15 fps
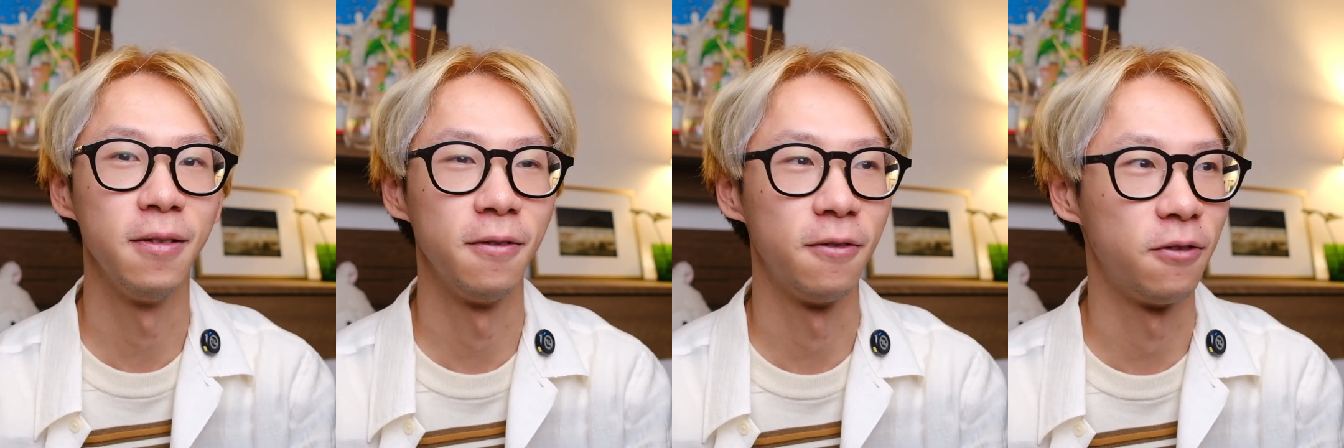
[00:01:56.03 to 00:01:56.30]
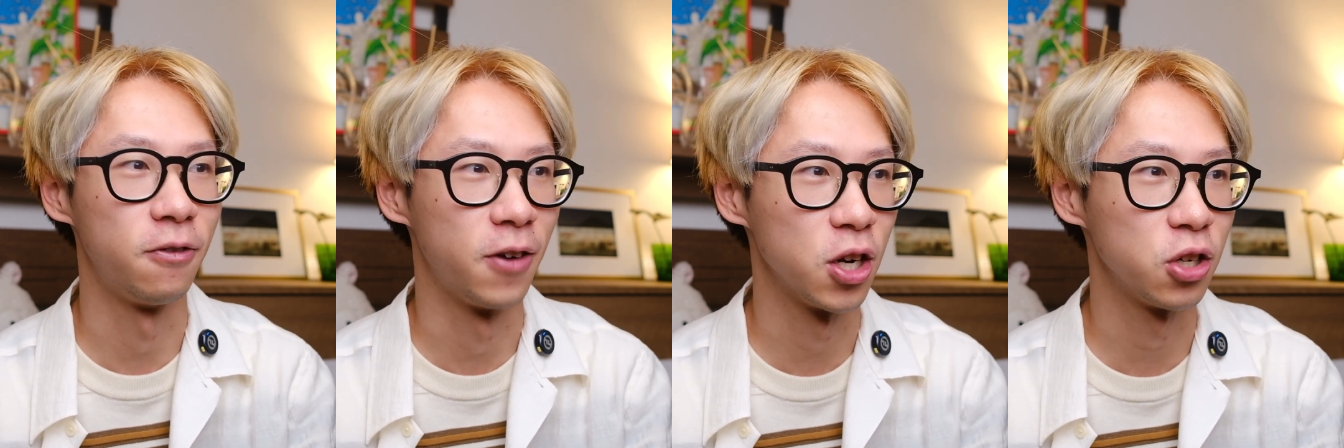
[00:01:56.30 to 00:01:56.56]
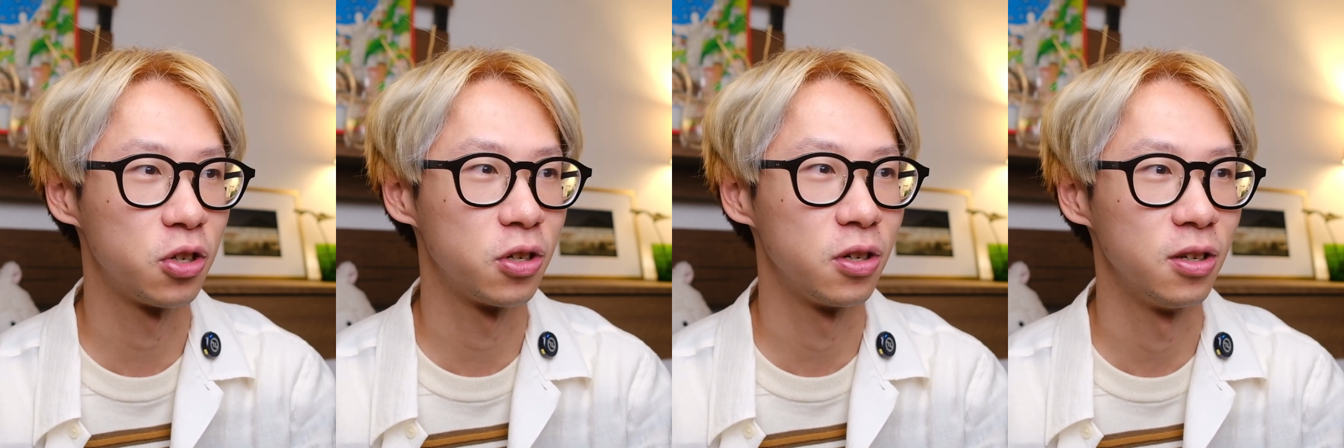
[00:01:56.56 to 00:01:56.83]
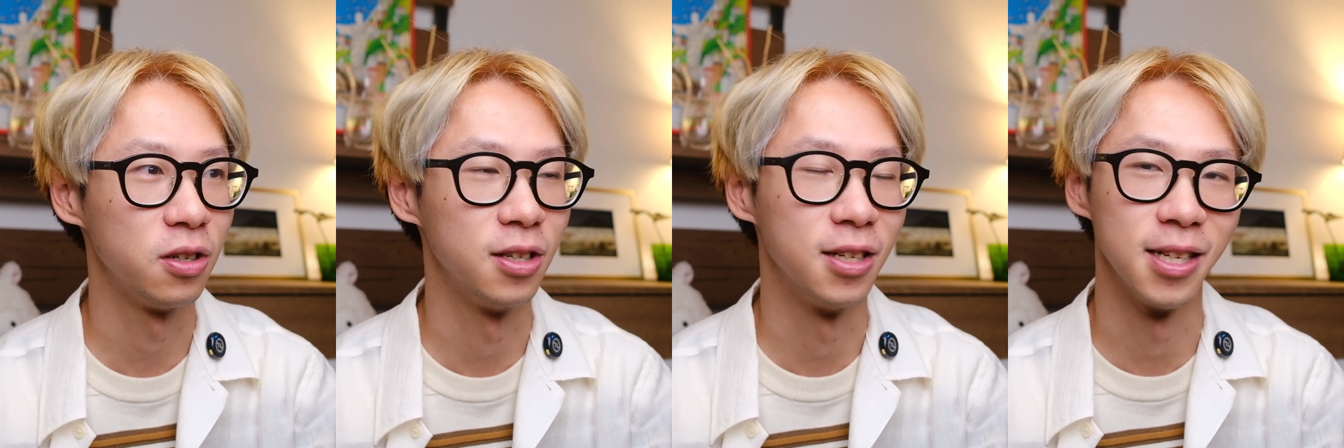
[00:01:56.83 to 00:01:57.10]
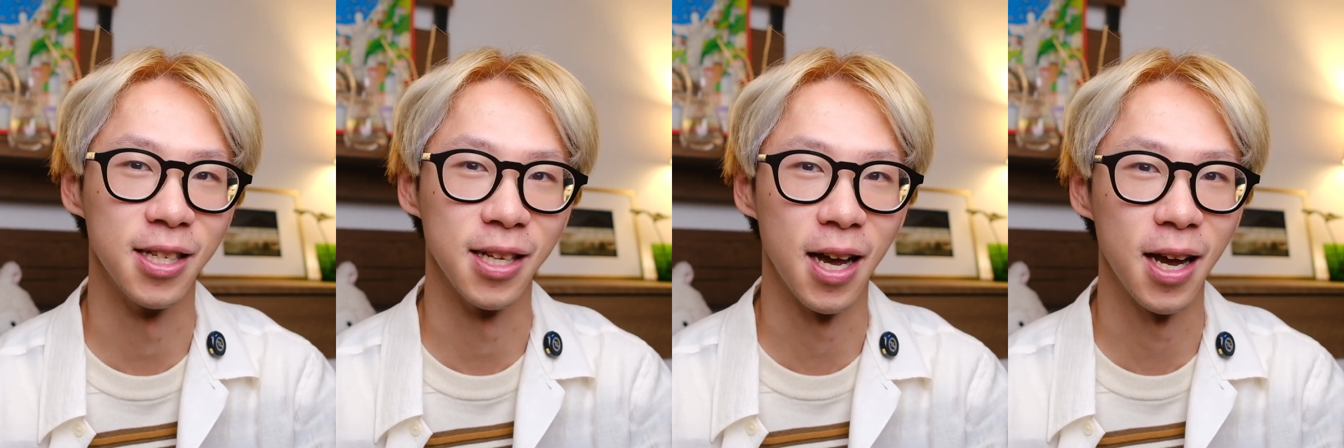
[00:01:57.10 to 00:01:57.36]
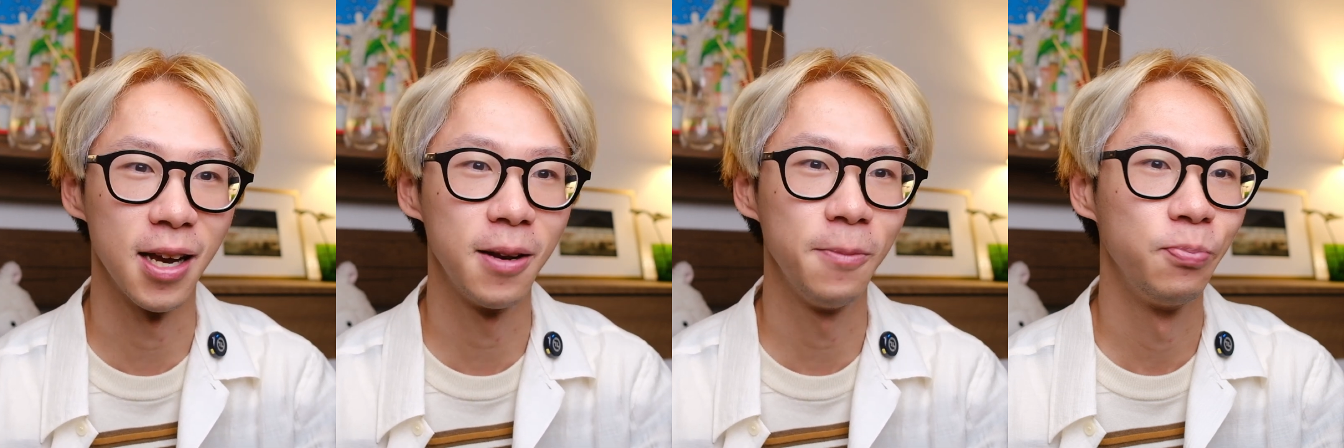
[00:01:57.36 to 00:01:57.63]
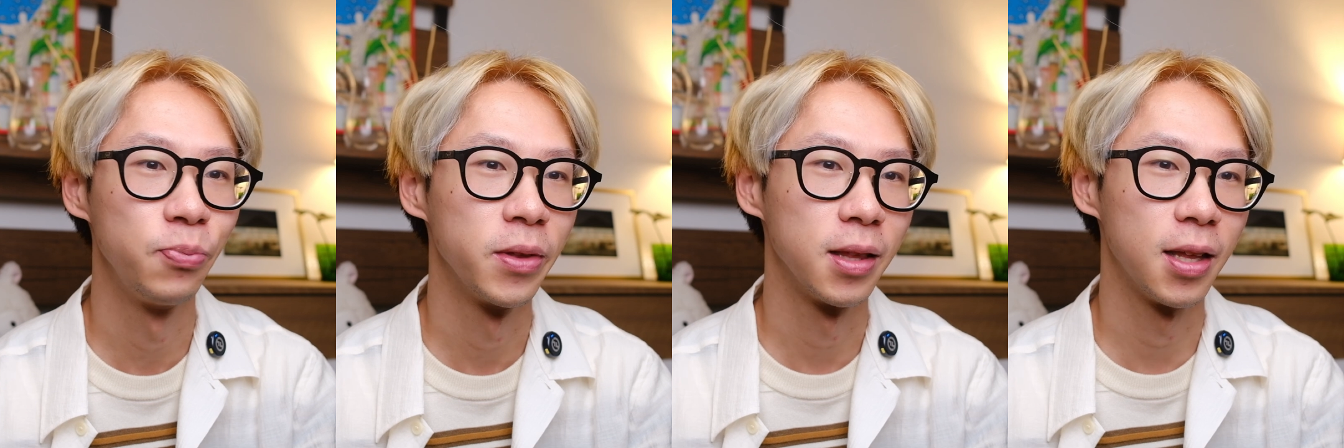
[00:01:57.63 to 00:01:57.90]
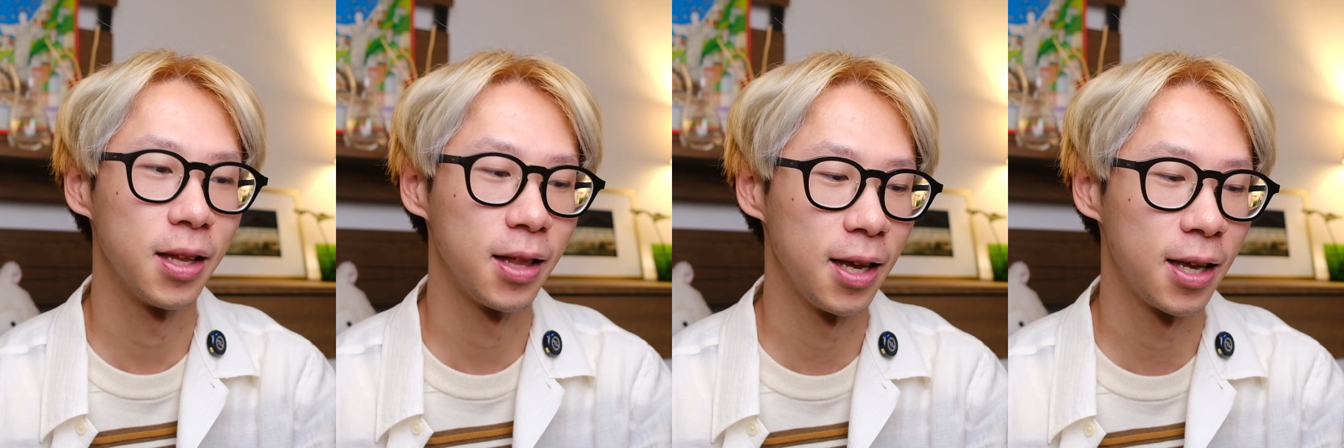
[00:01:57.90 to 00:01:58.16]
fresh design
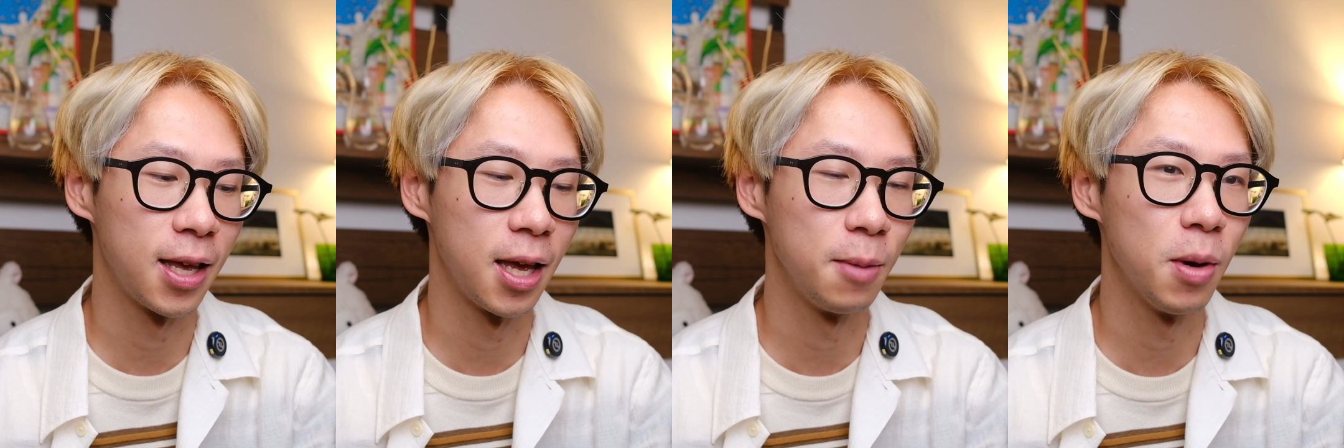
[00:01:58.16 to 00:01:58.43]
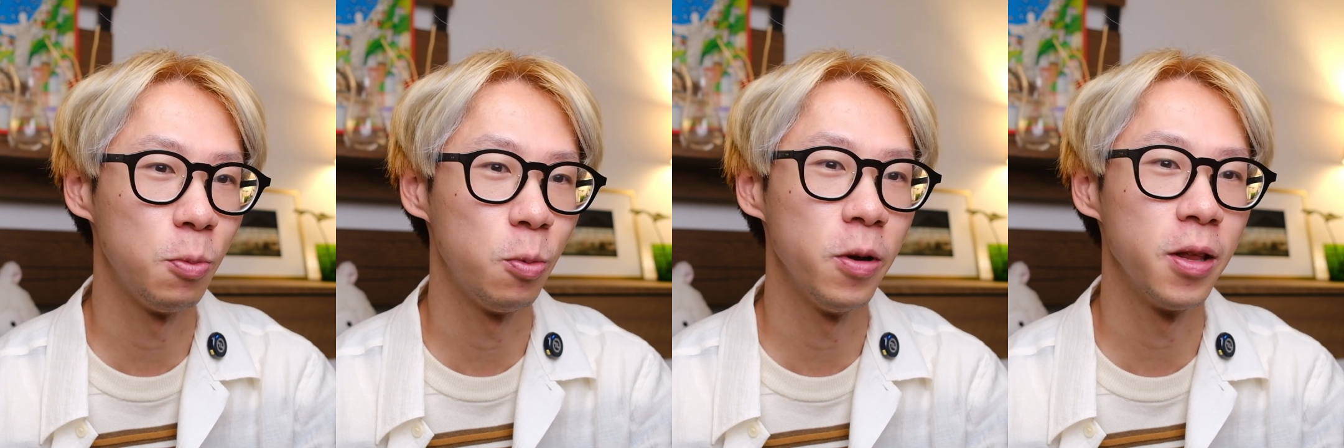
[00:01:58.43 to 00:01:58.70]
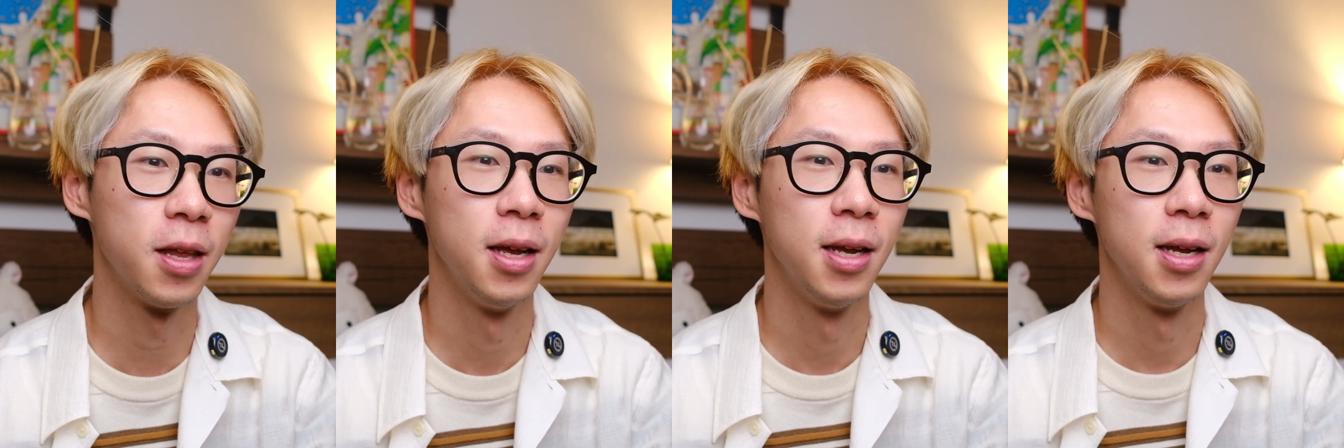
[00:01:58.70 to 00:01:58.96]
that they came up with,